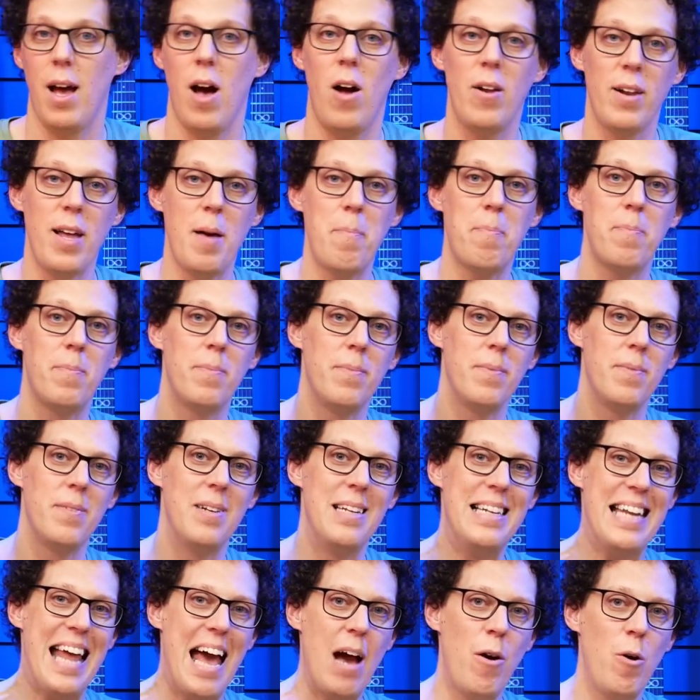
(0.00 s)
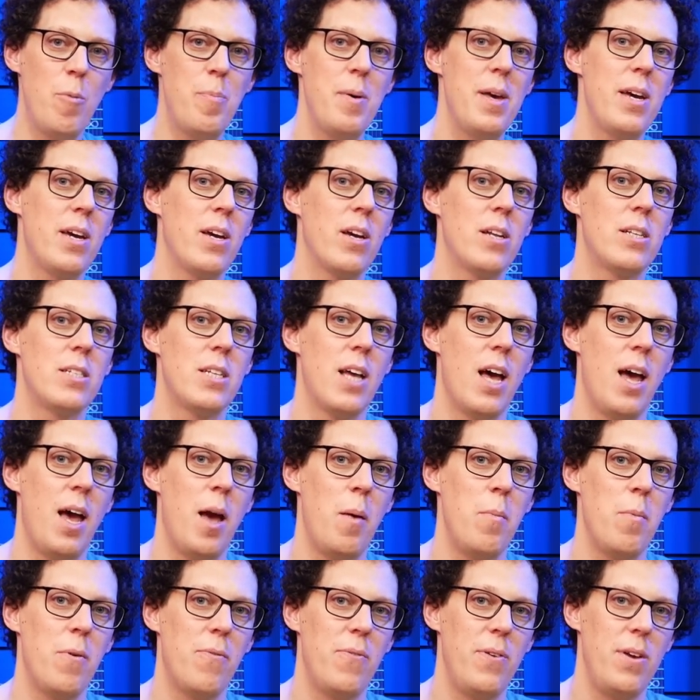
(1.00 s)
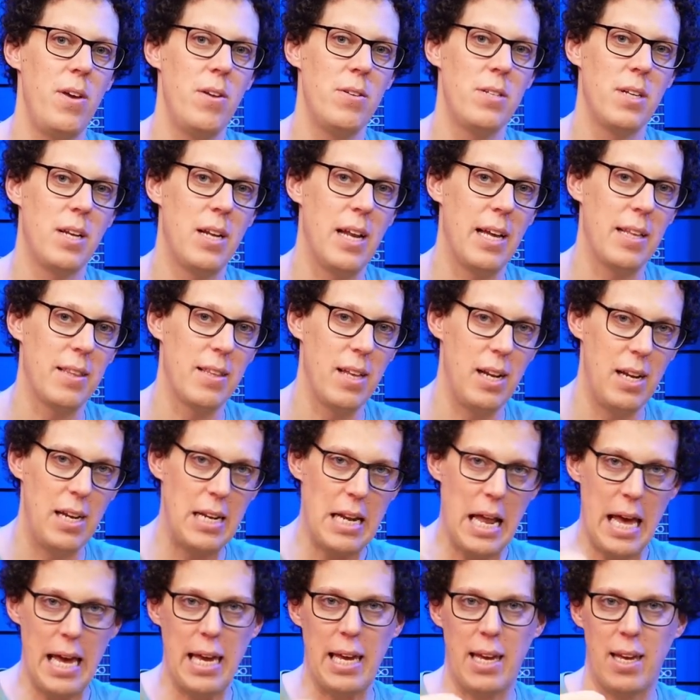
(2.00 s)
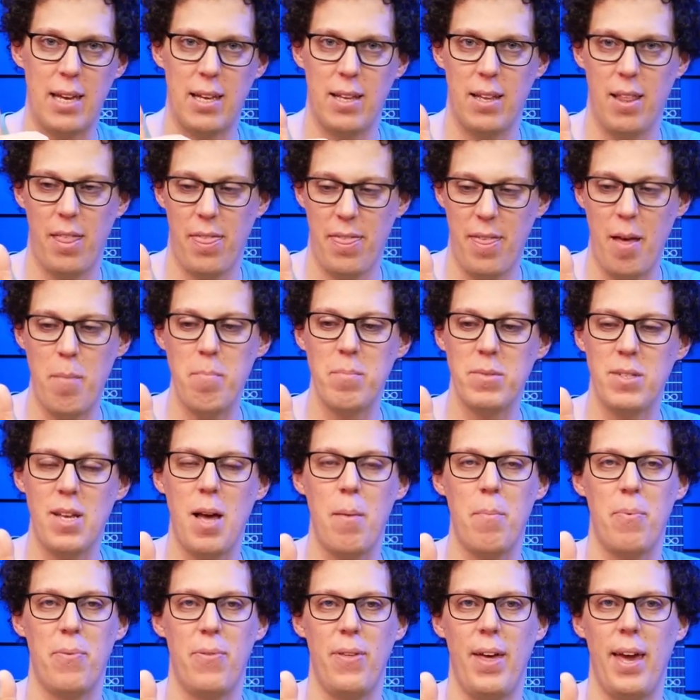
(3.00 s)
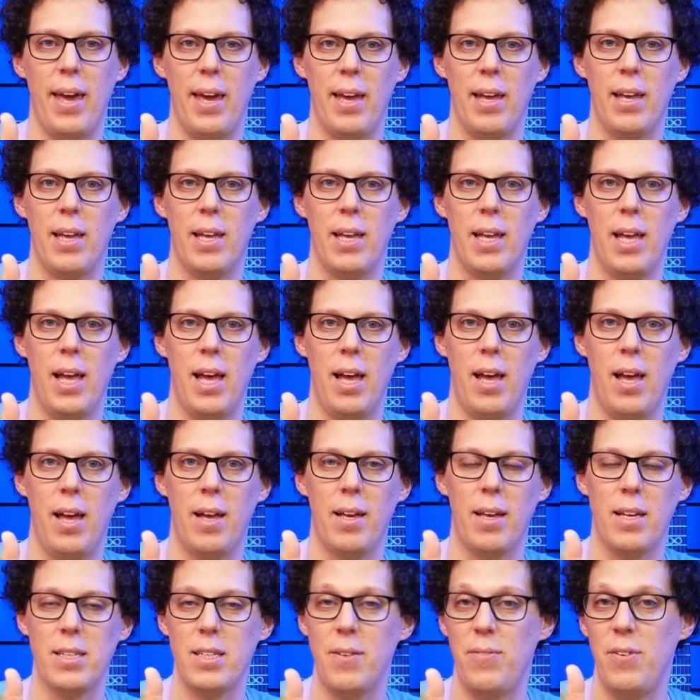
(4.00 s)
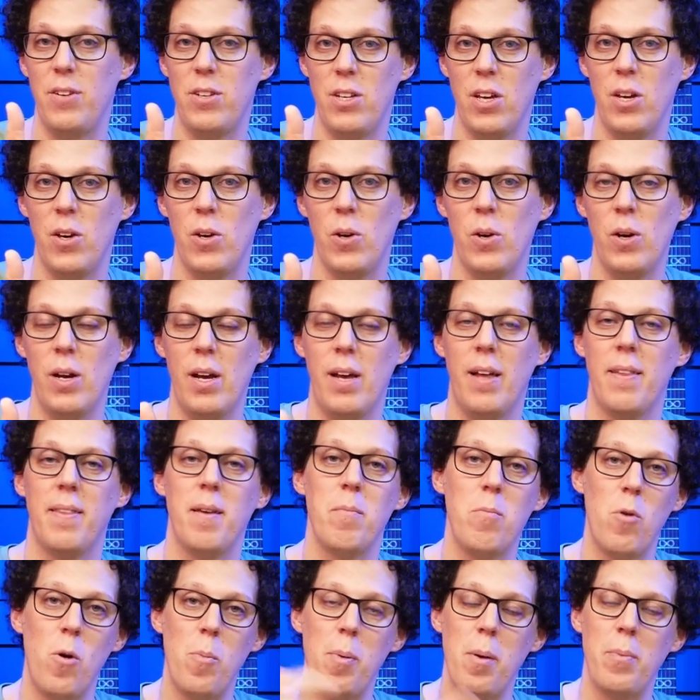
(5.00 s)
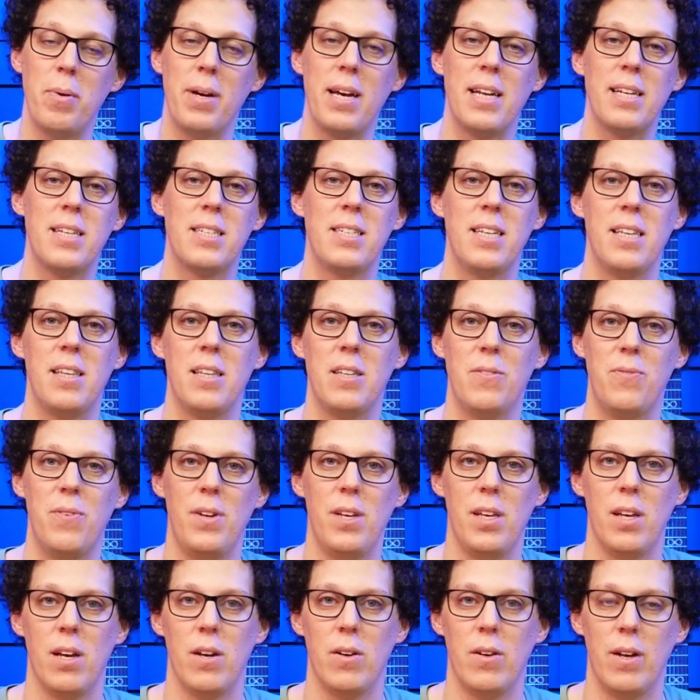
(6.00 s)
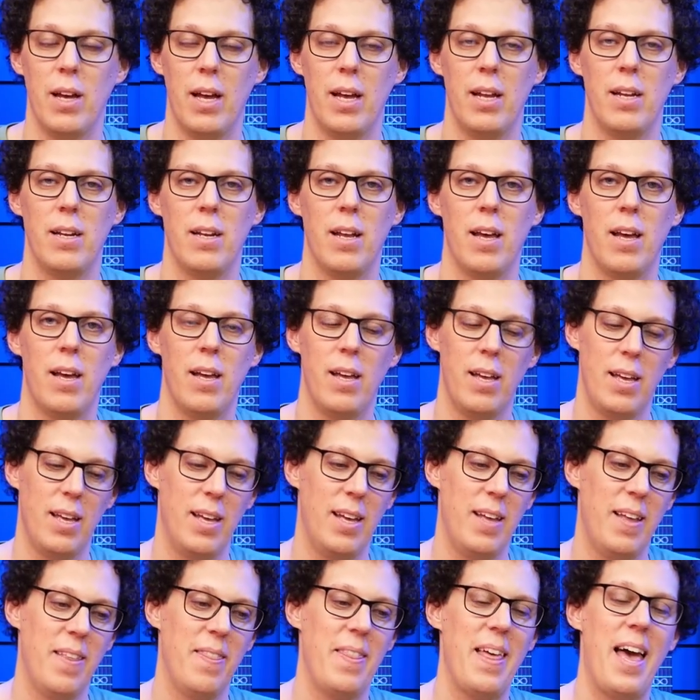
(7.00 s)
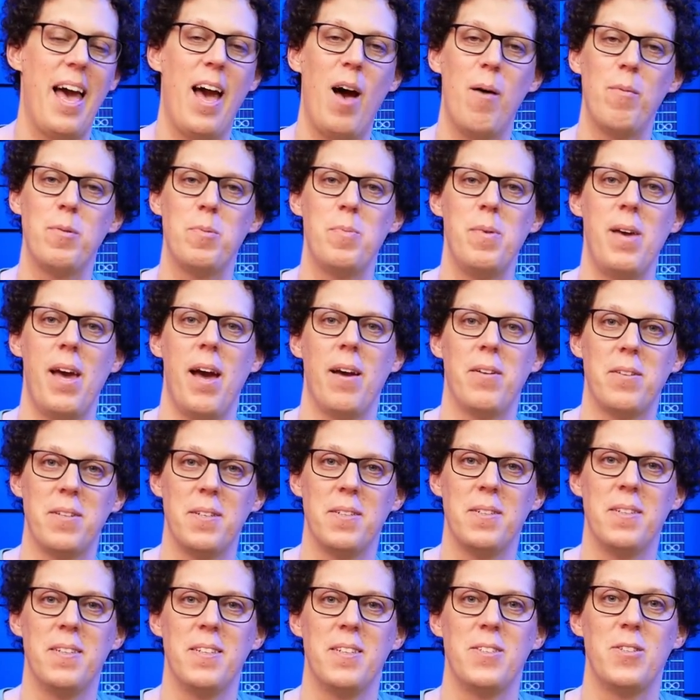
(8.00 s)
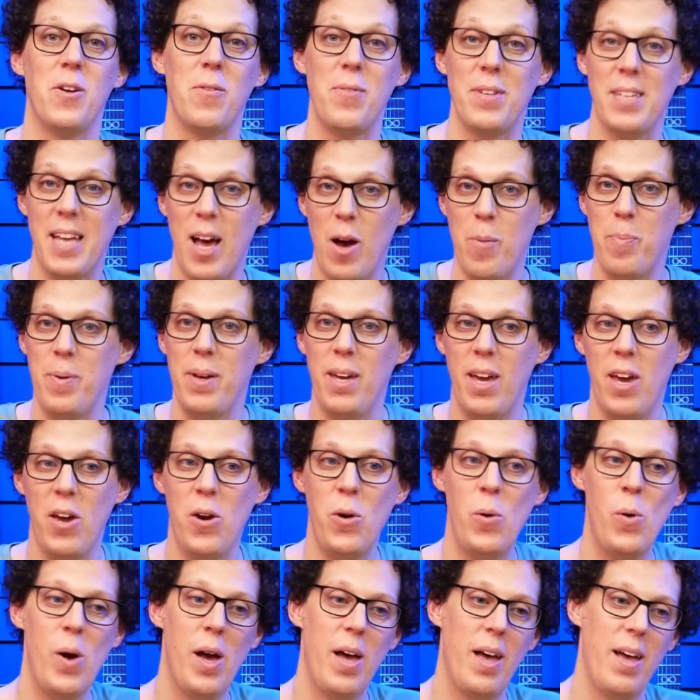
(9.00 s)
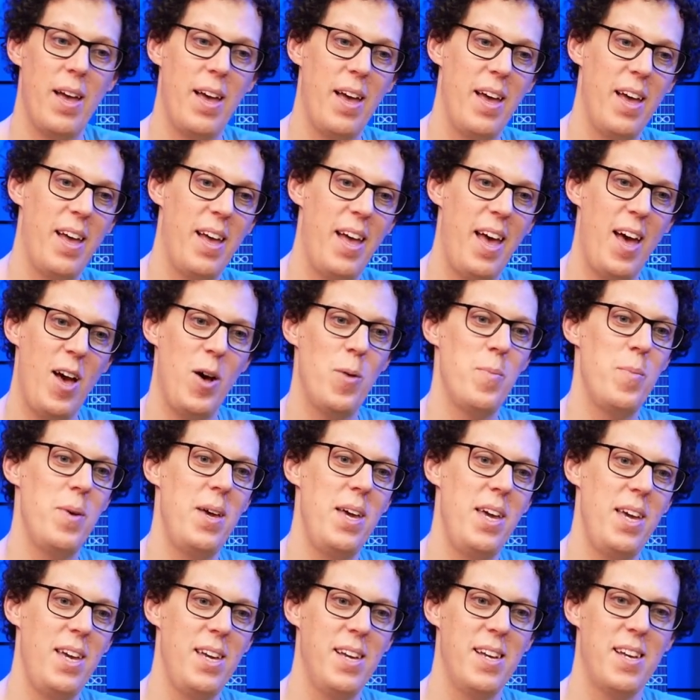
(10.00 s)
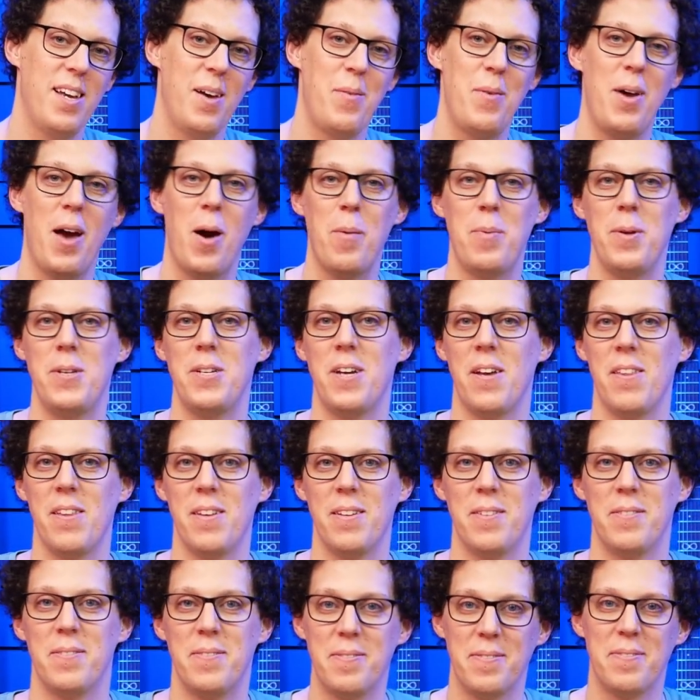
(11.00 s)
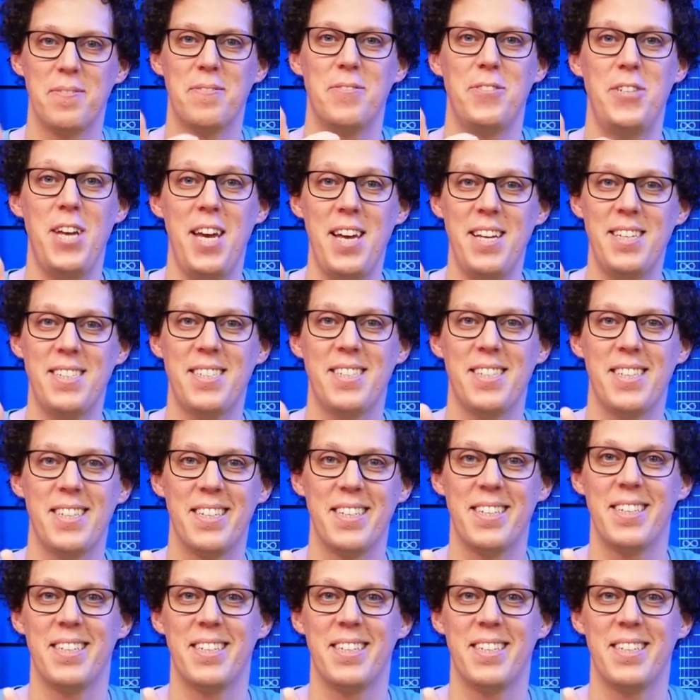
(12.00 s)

Hold up! Now would be a good time for you to click the like, thumbs up thing. Because if you do, then more people get to see this video, and that helps me out. So if it's helping you, help me, and we help each other. Cheers!